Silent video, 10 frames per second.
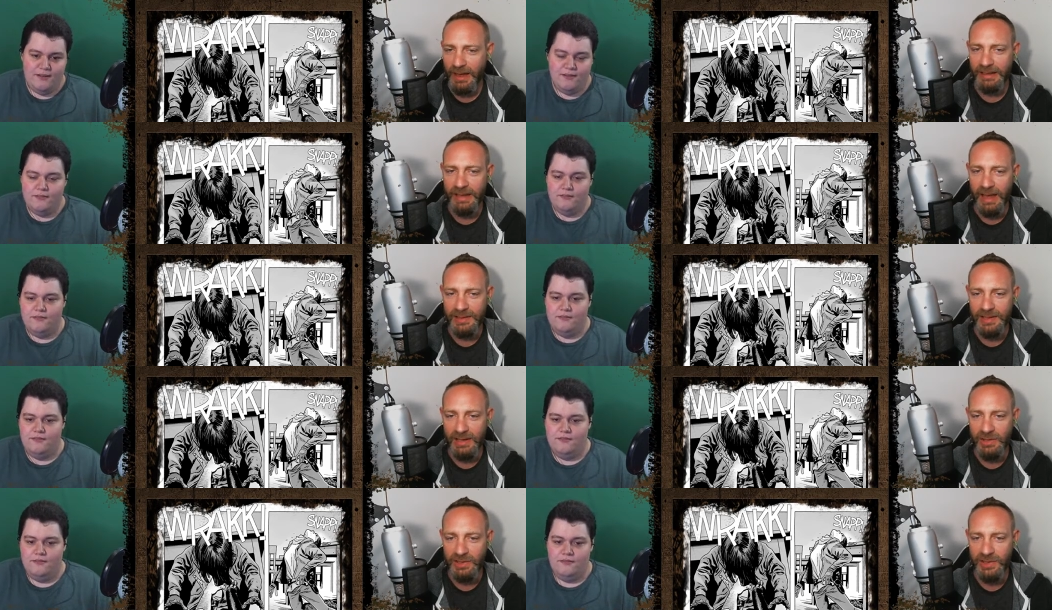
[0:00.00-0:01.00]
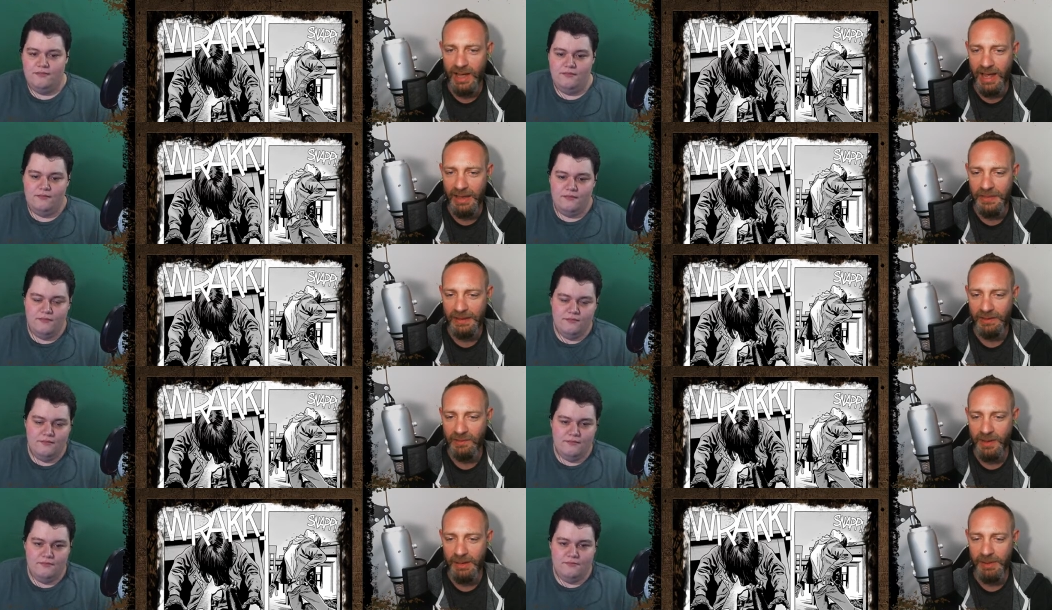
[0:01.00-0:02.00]
Speaker 1: I guess. I just, I, I think
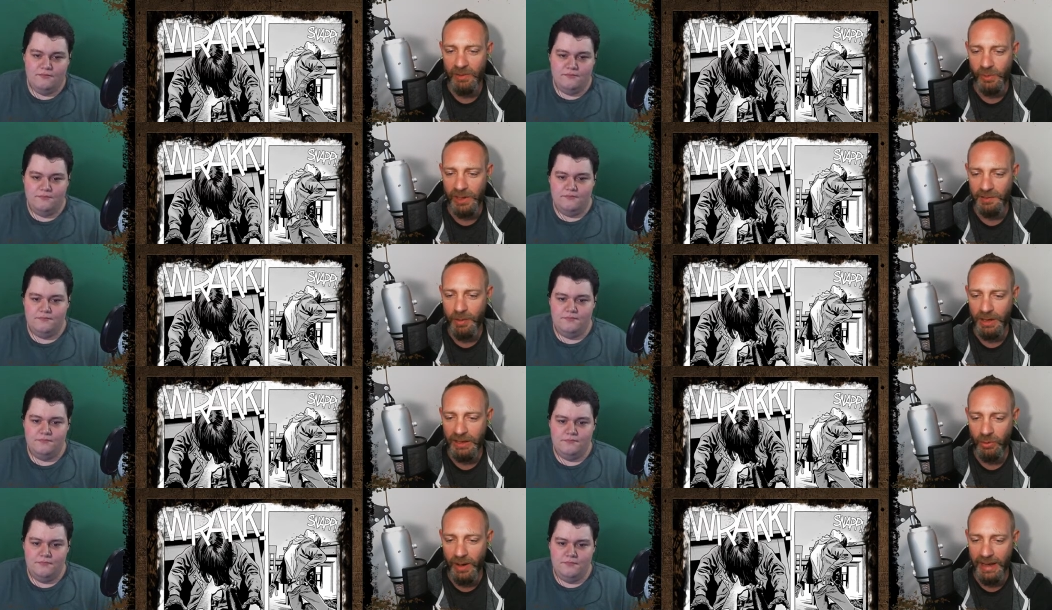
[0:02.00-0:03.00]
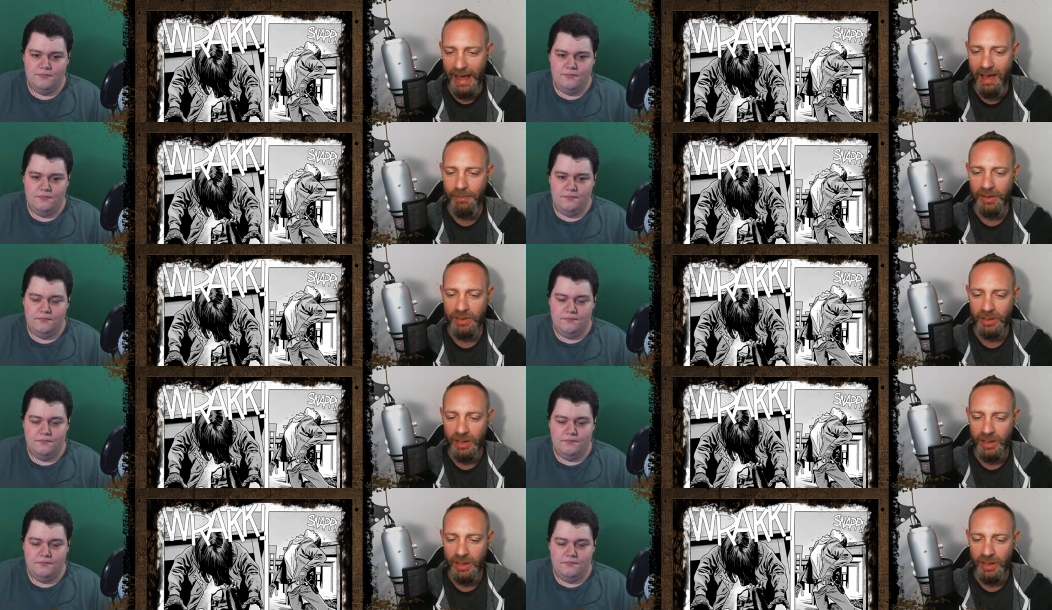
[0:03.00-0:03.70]
this might have been the weakest part. Either way, it happened.